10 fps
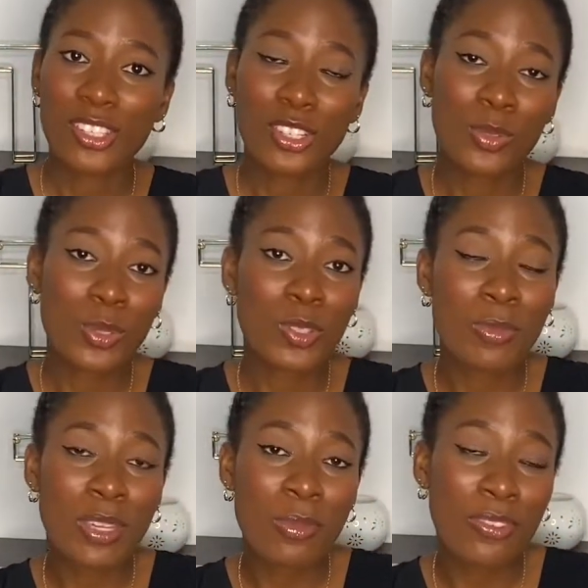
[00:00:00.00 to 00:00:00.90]
Just wants to
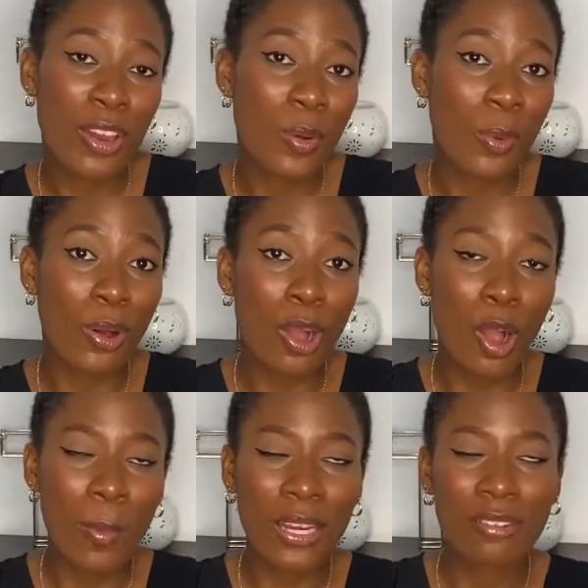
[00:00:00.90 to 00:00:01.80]
make me very
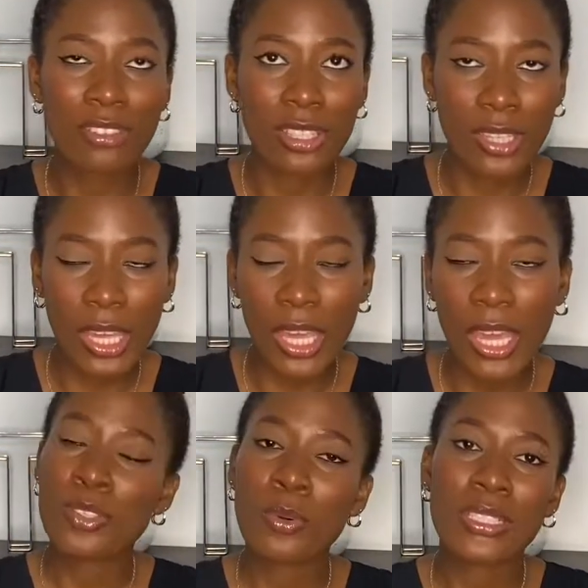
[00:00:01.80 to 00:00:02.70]
welcome and
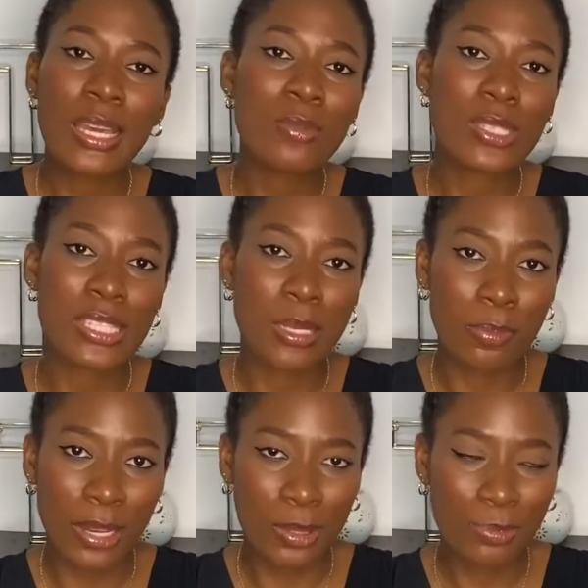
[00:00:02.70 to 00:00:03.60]
everything. But it was time to sleep
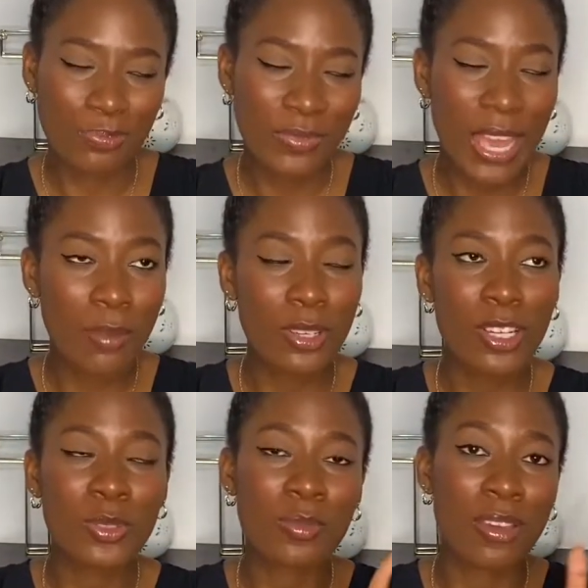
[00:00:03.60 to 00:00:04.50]
now, and
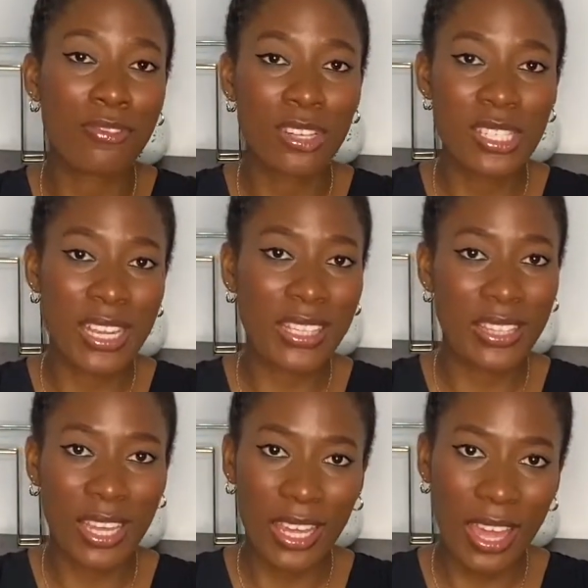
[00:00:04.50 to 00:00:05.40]
because it was my first
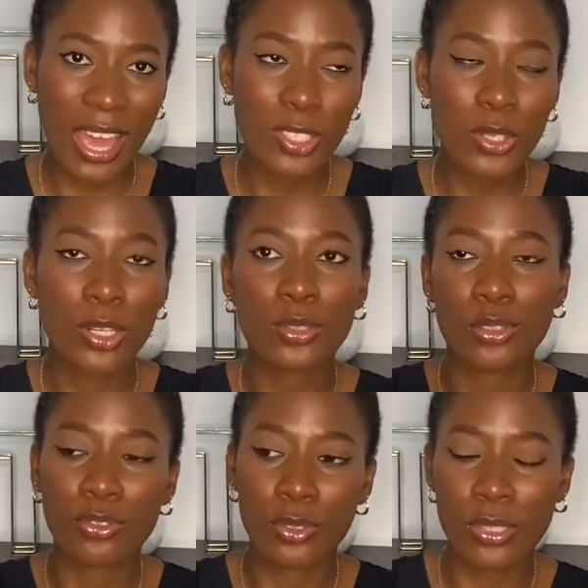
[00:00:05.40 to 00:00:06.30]
night there, I saw a lot
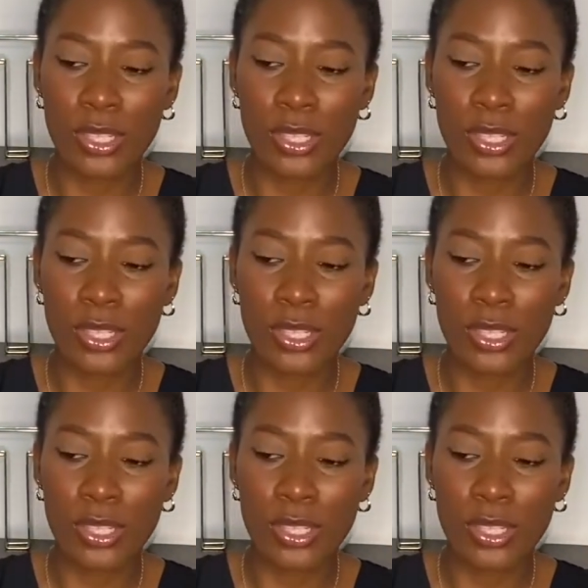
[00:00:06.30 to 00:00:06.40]
of doors.